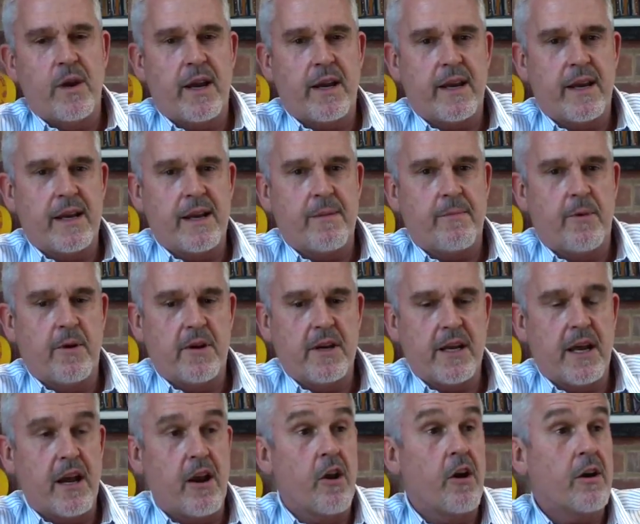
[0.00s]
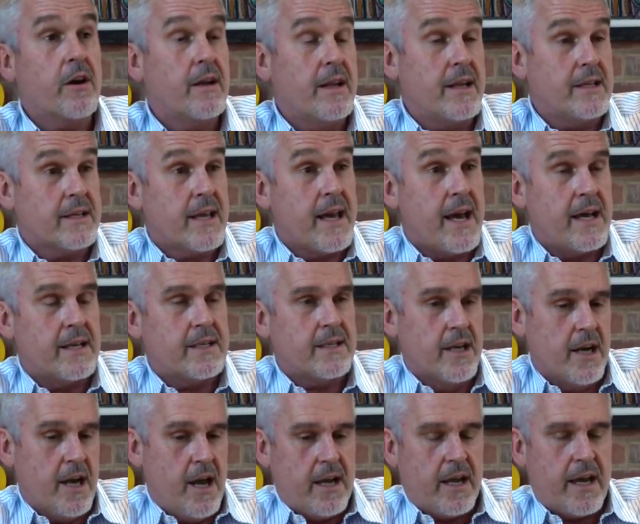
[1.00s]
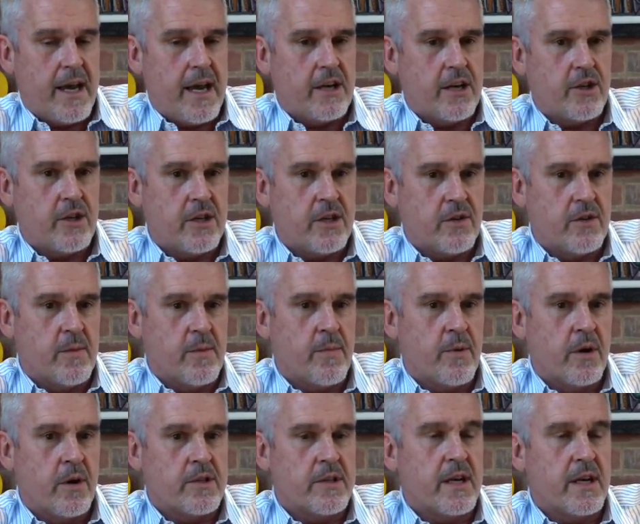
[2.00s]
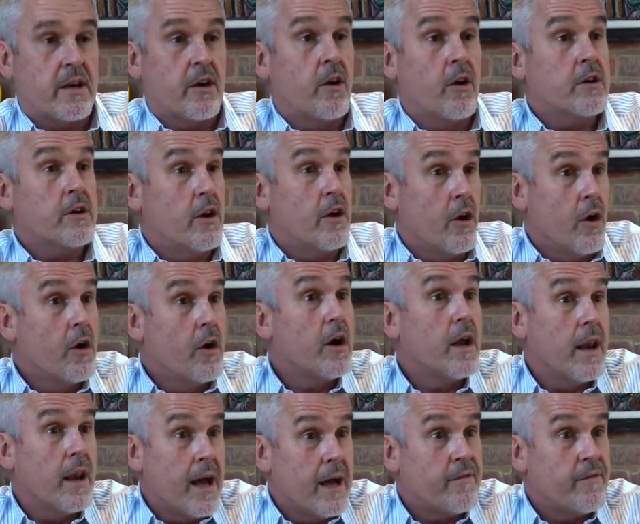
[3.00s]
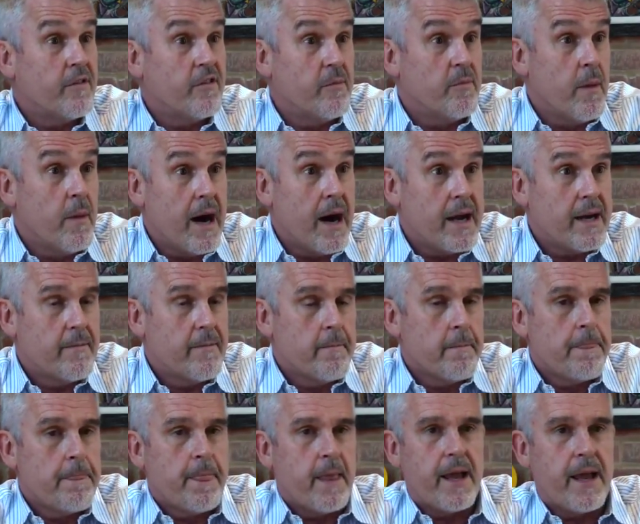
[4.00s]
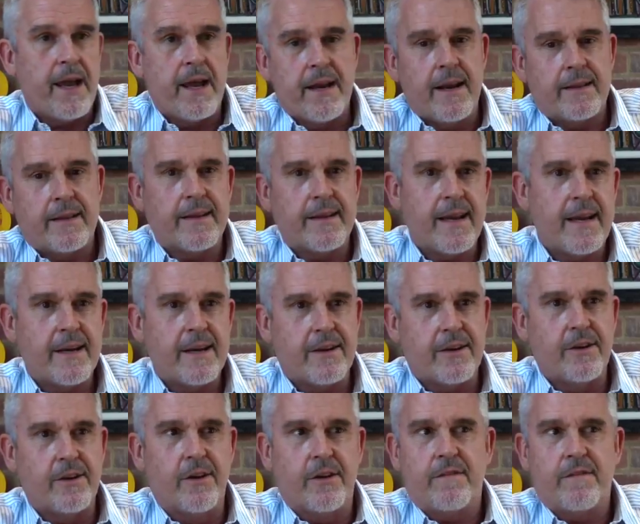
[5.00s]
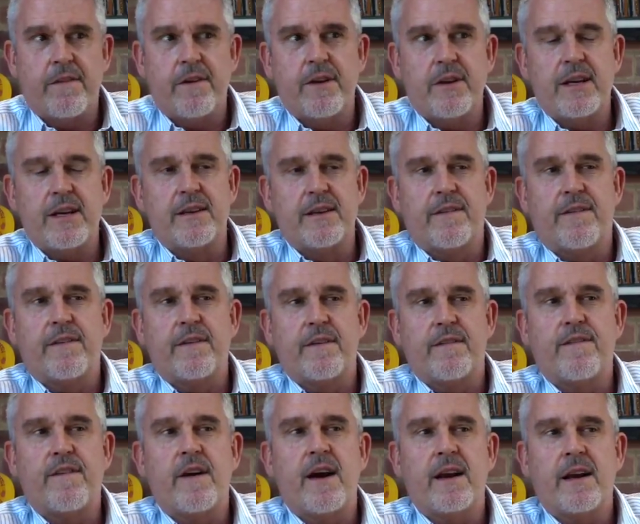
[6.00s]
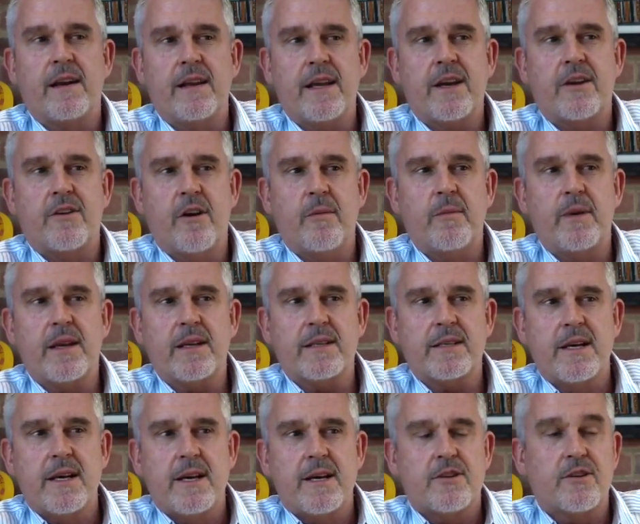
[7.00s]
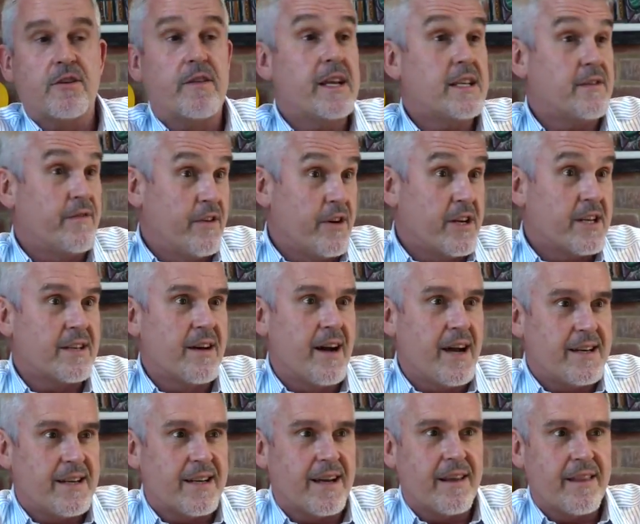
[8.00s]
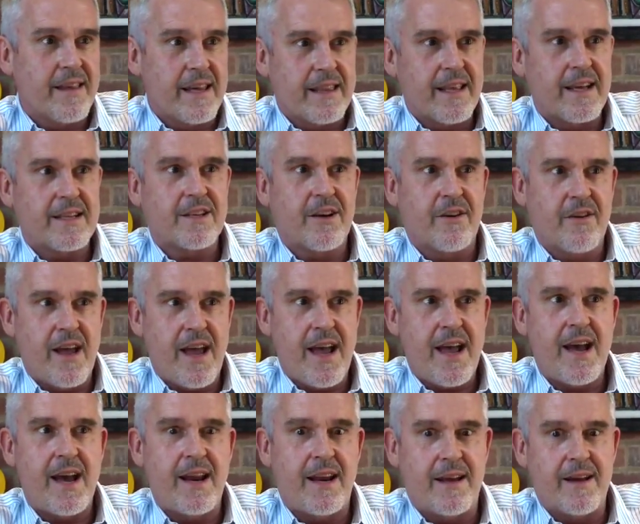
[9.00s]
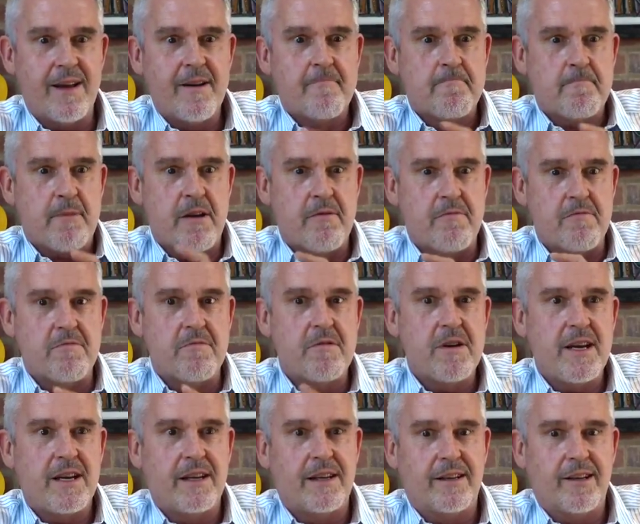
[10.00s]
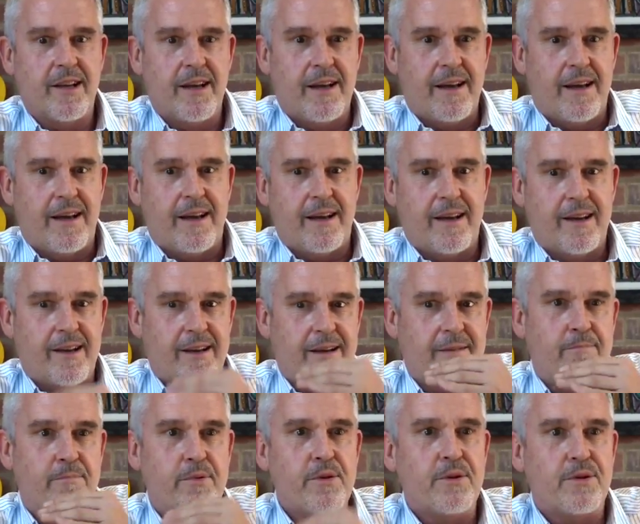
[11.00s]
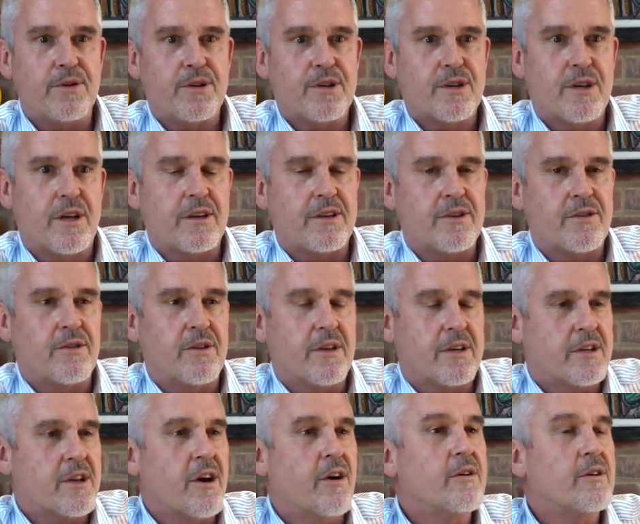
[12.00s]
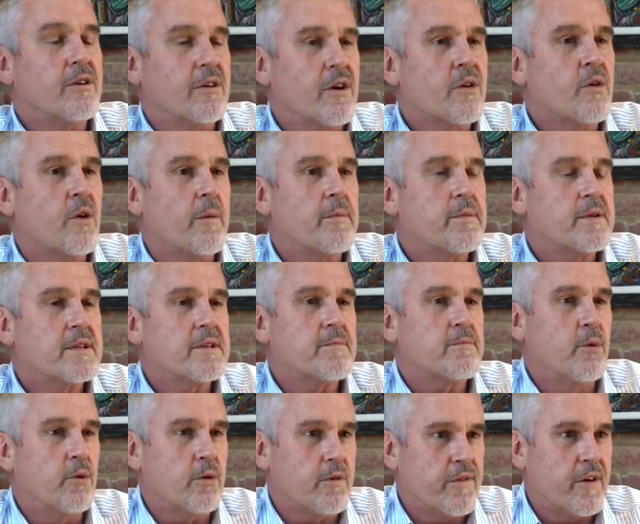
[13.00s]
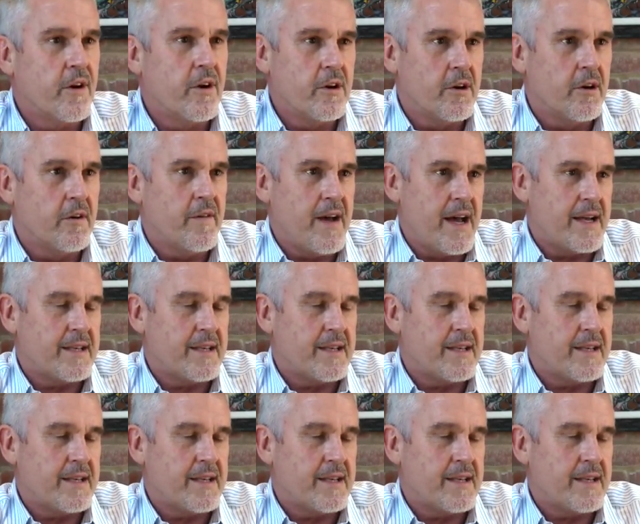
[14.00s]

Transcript: we can end up putting a lot less cash into the project, a lot longer life of mine, and at the end, not very different final economics. So that's very exciting. I think that's going to add a real boost to the total Kropz portfolio of